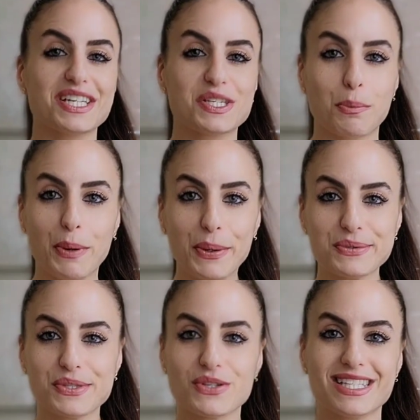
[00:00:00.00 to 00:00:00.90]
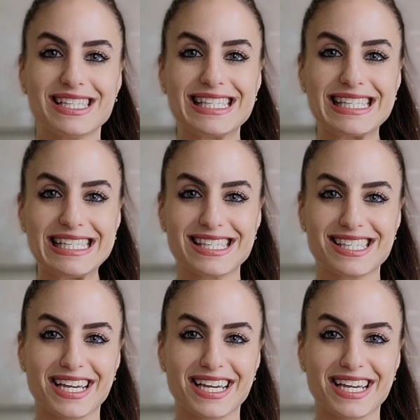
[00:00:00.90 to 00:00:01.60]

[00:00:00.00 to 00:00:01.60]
as opposed to the deceased